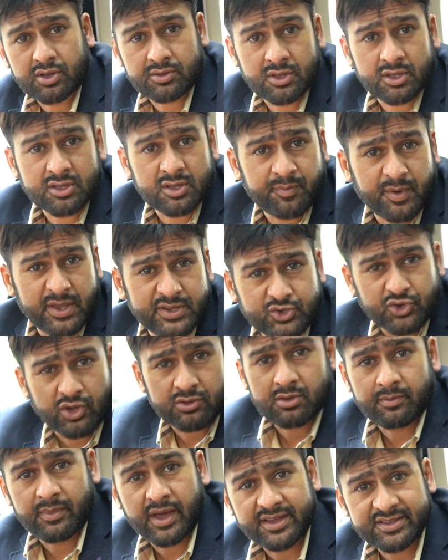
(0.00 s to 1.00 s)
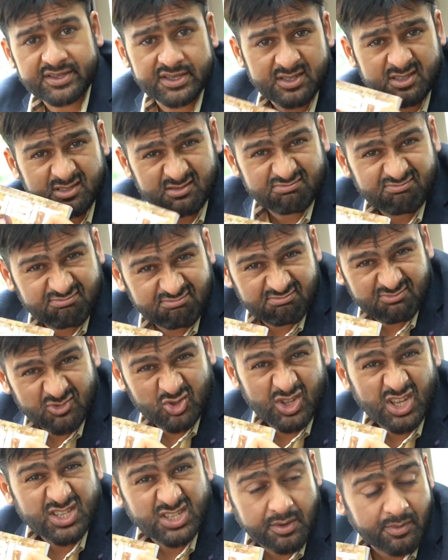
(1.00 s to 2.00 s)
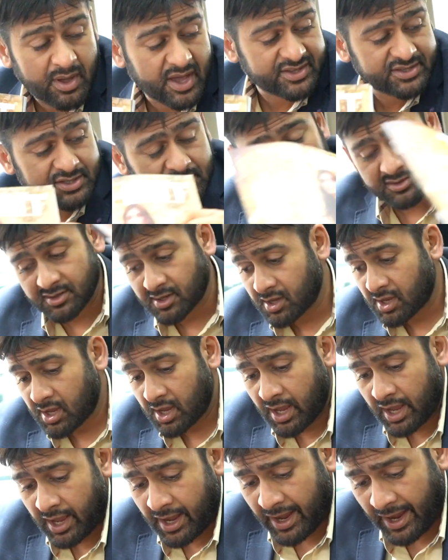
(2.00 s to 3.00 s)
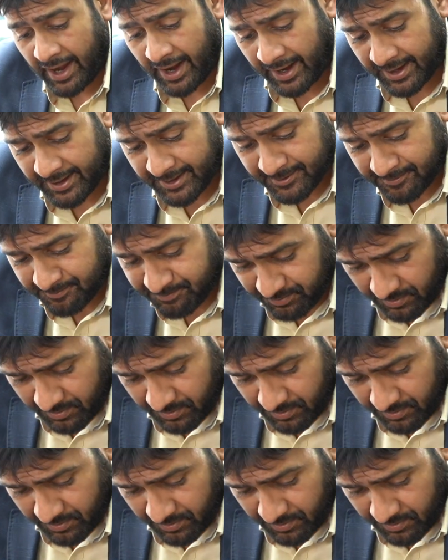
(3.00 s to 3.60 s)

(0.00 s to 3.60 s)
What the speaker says: There's a place to get the magazines, so that's our magazine. And